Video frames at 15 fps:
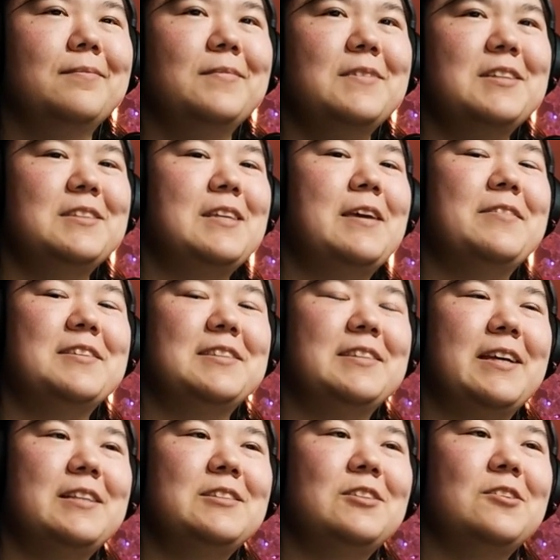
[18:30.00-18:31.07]
Does Ava
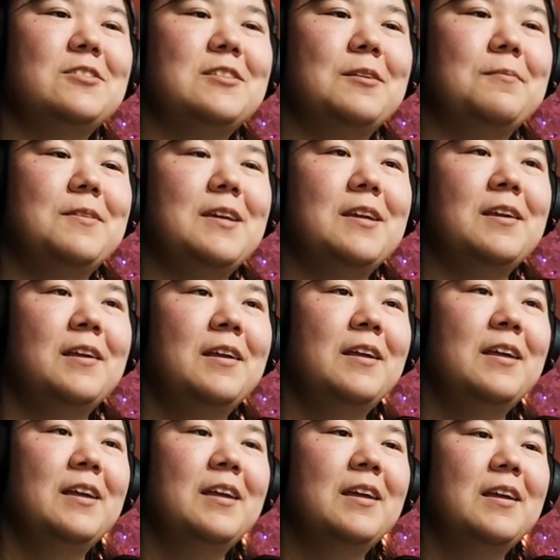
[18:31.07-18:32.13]
sense it or something?
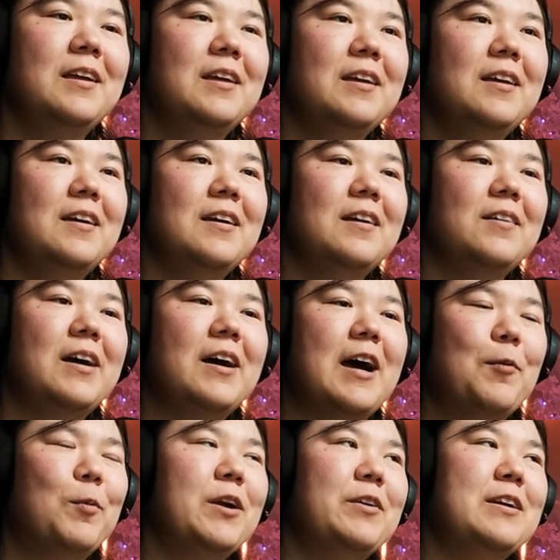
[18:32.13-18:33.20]

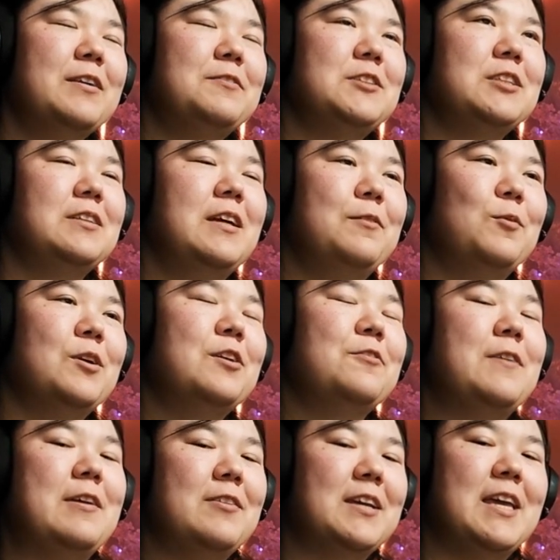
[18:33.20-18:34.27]
I wonder
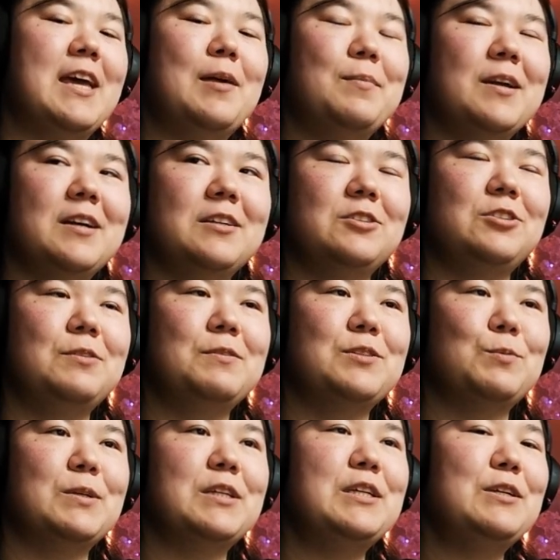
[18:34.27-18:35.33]
if Ava can because she was
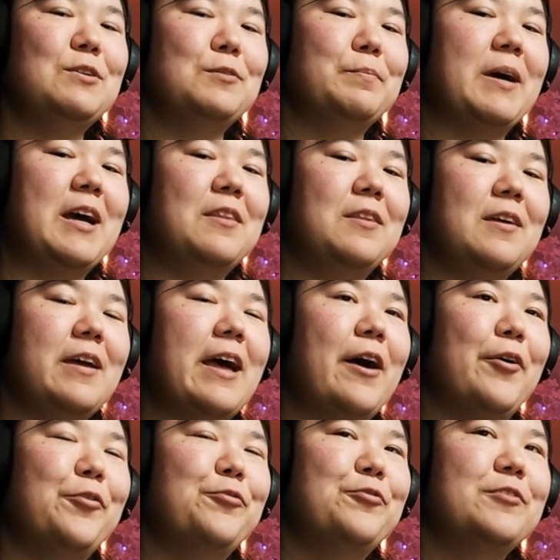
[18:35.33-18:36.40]
the one healed by the
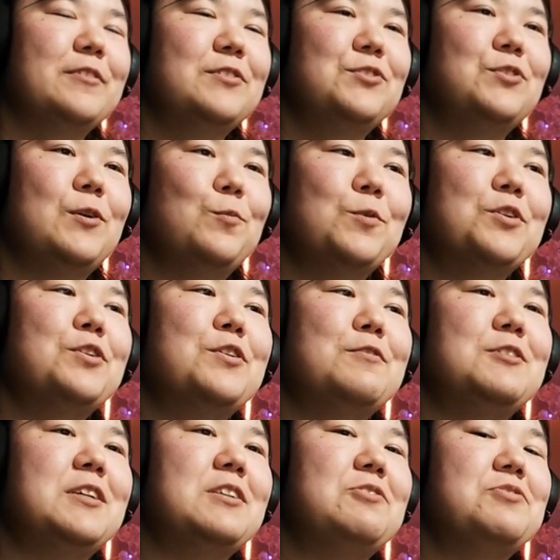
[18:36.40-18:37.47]
elf. So I wonder if
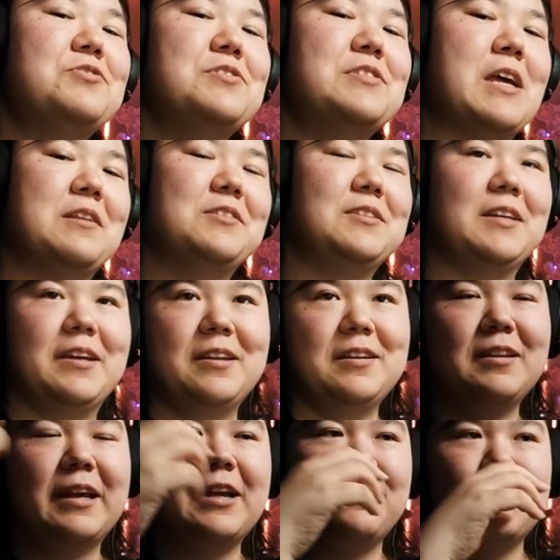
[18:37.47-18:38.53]
she can sense it,
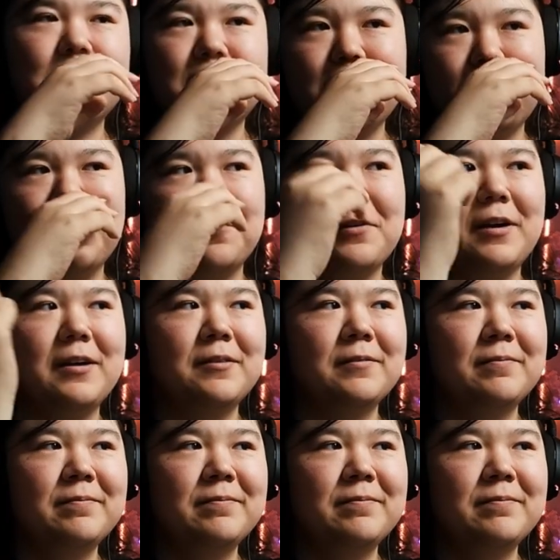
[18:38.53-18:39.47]
like if it's there or not.